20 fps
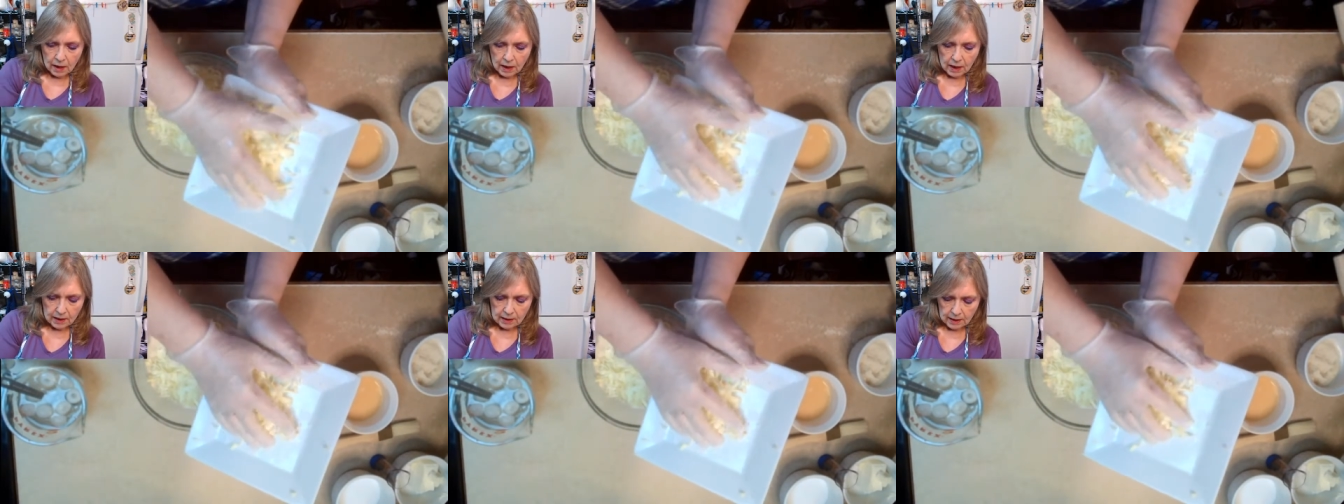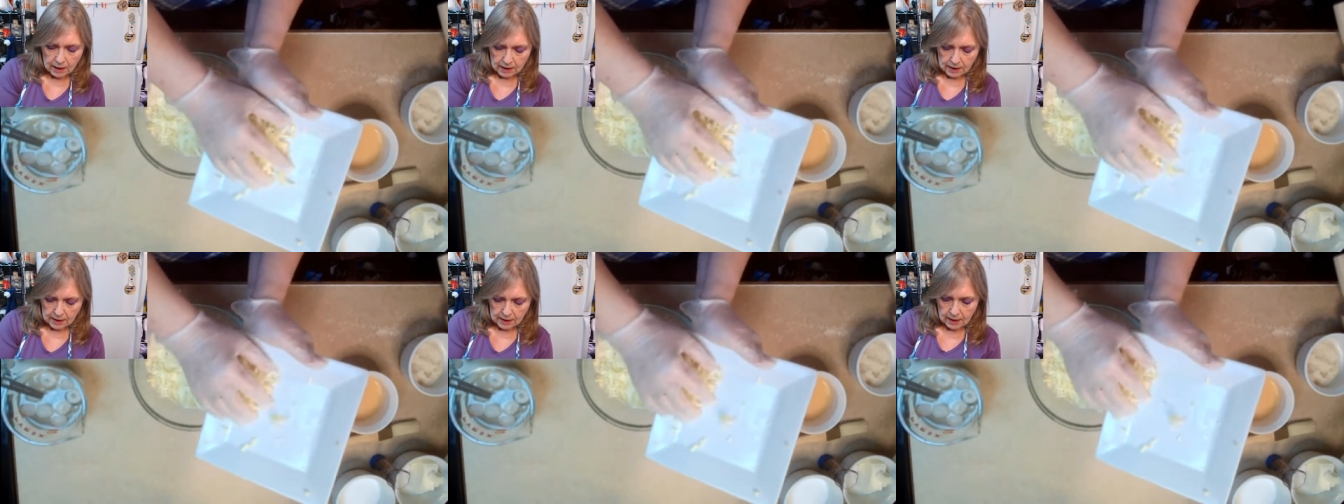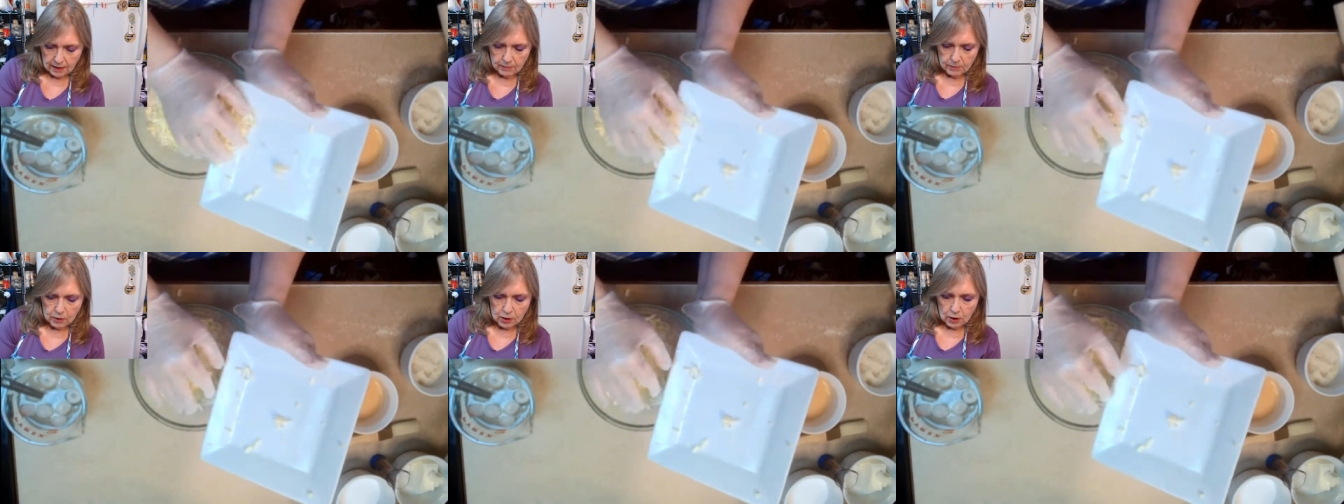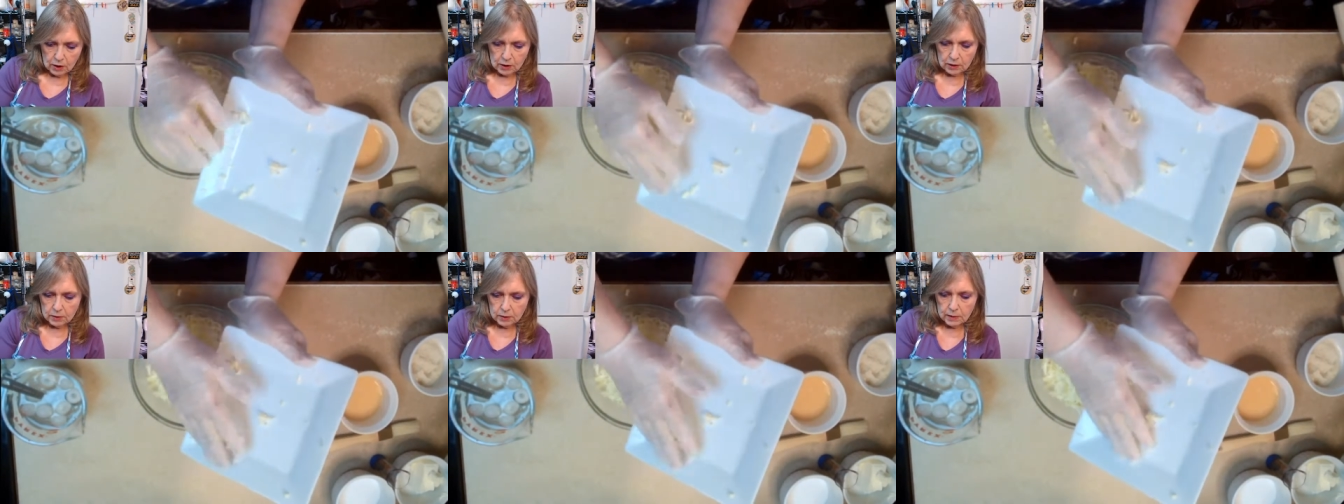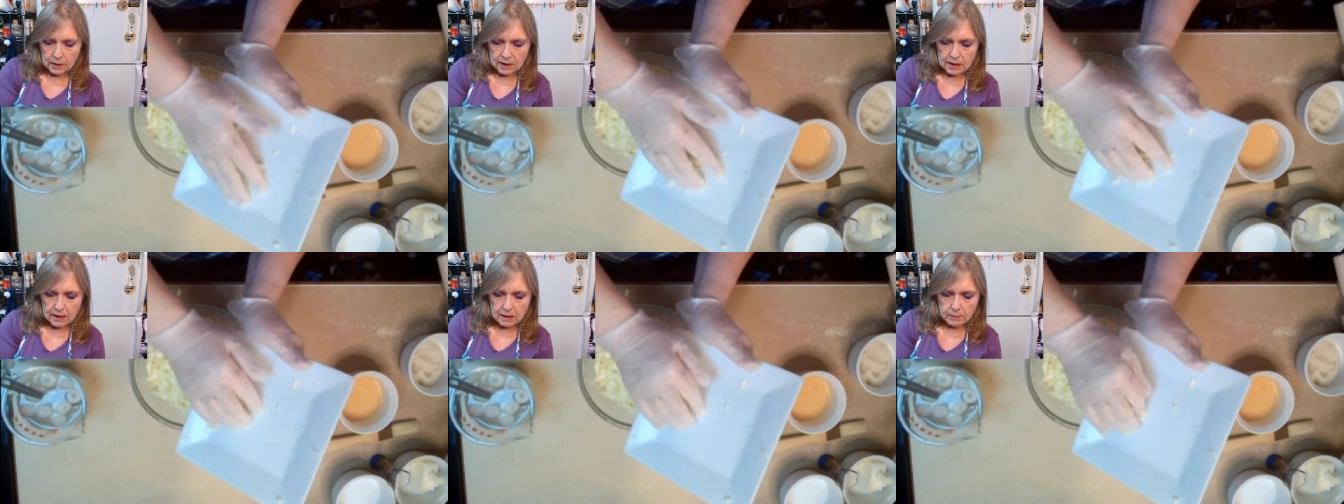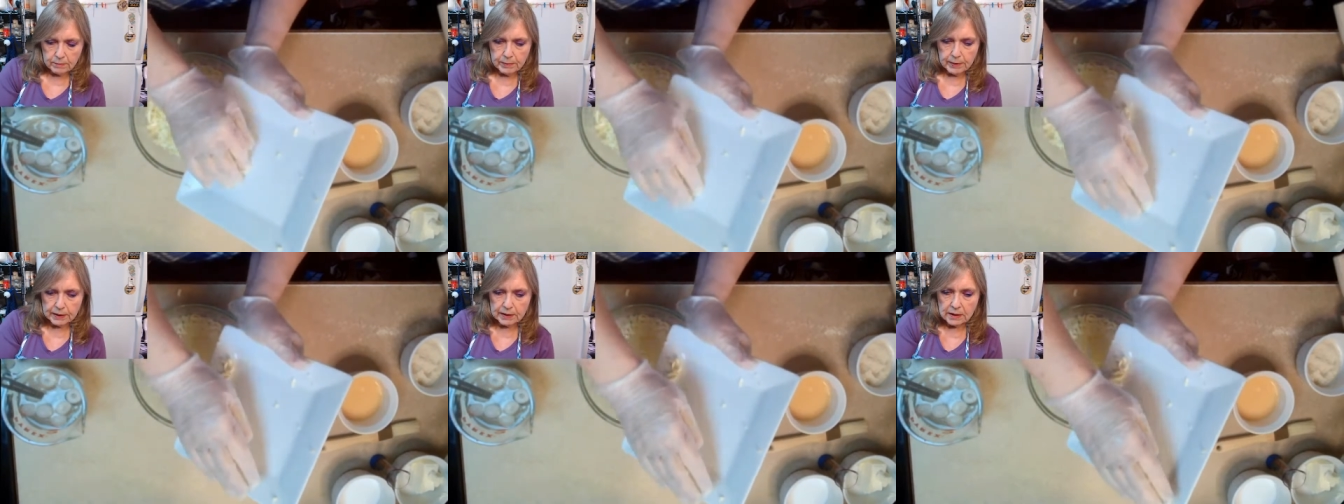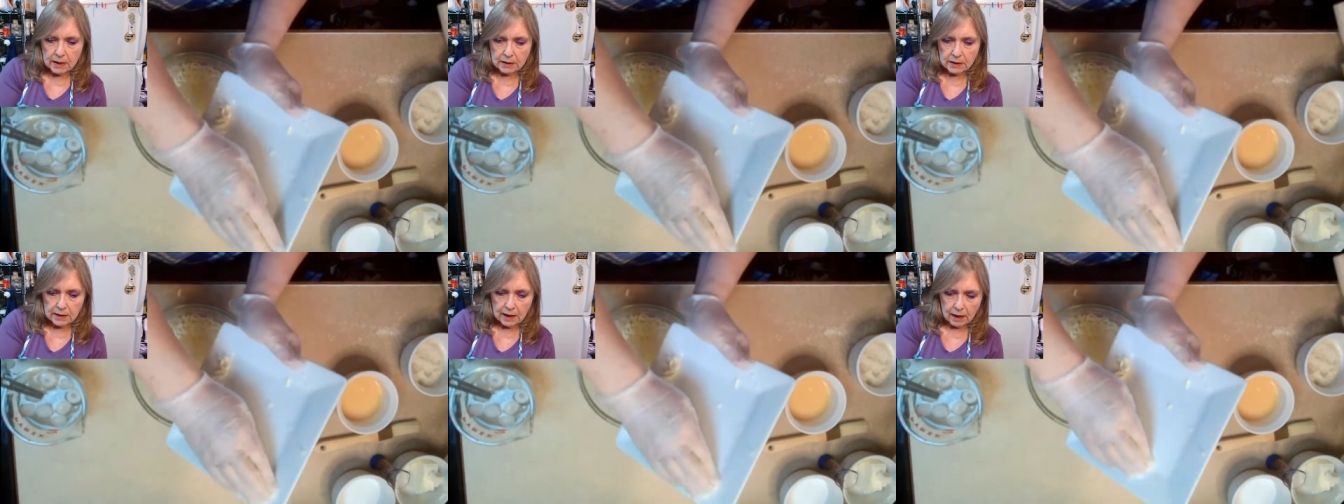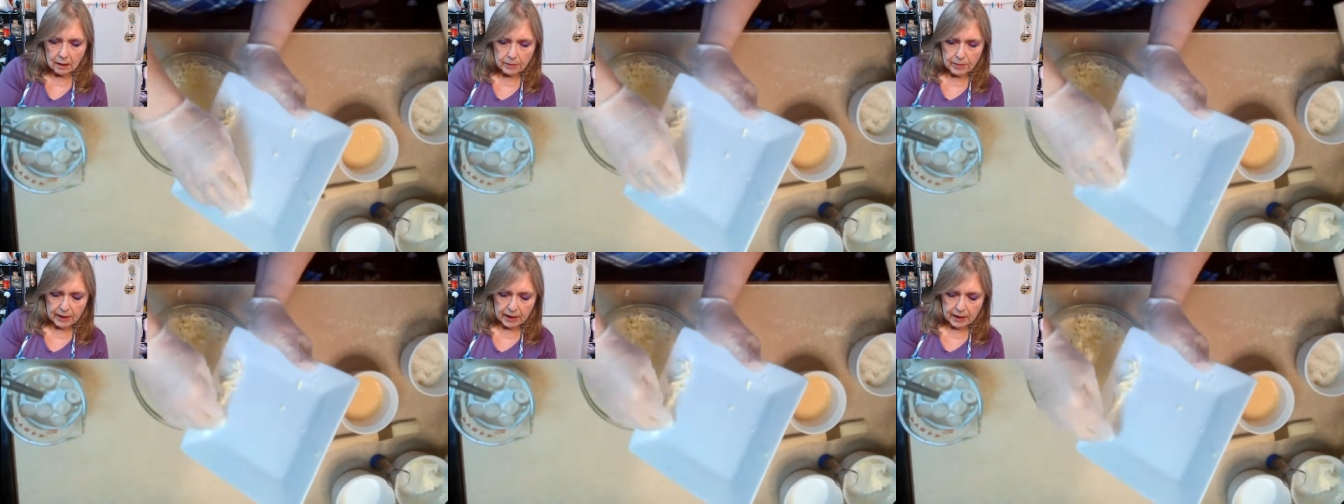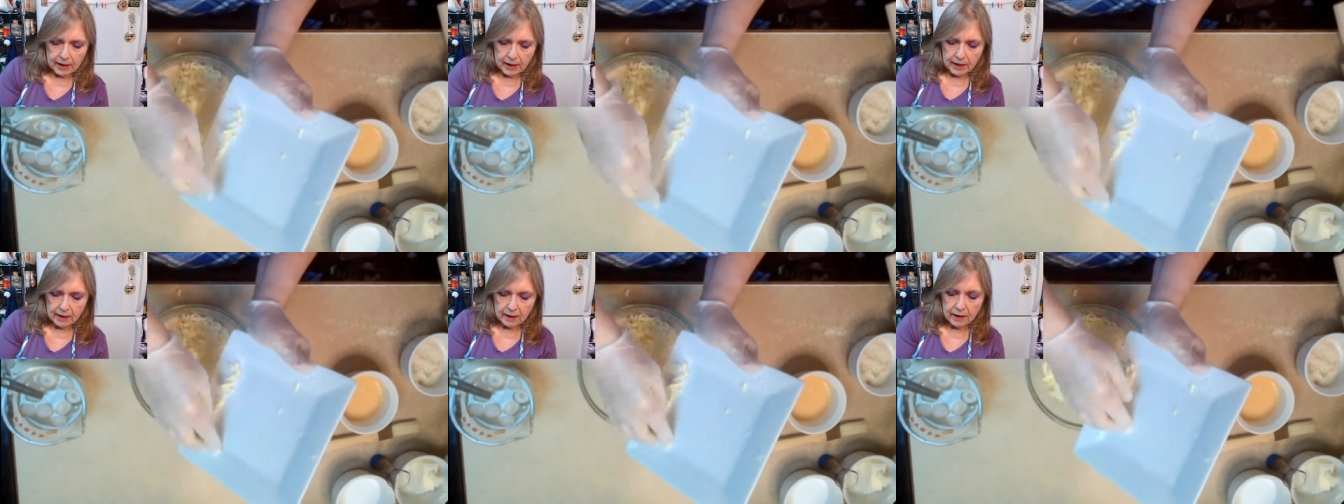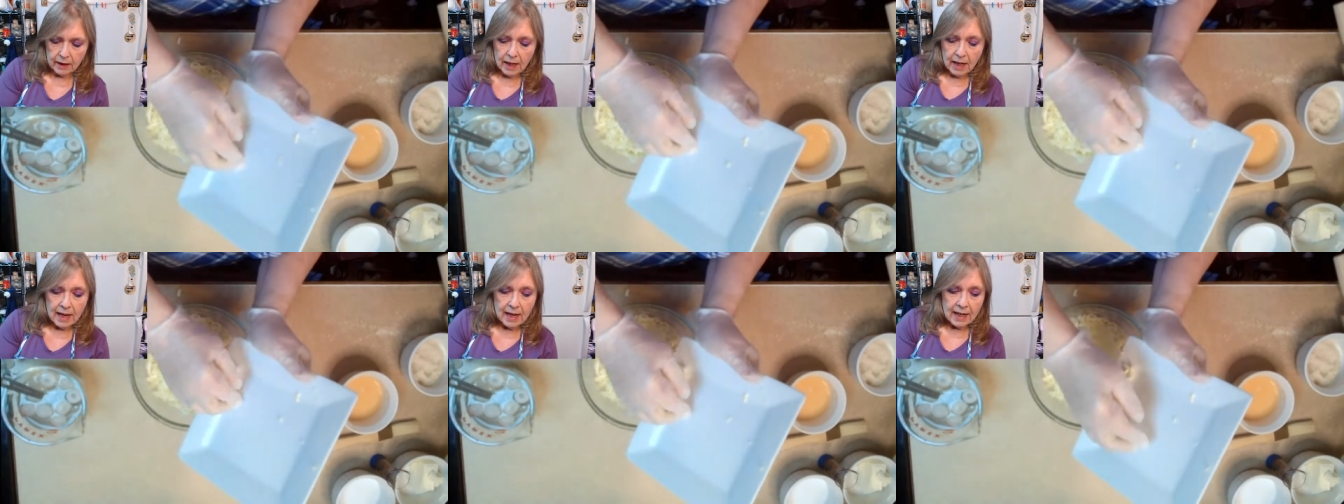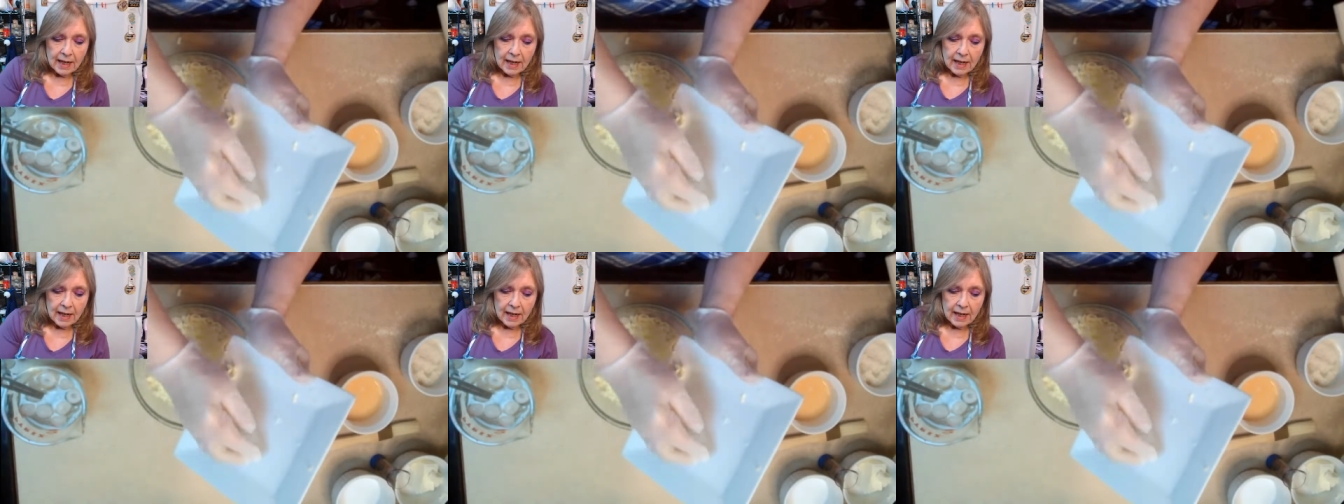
And I seem to always spill a little bit here.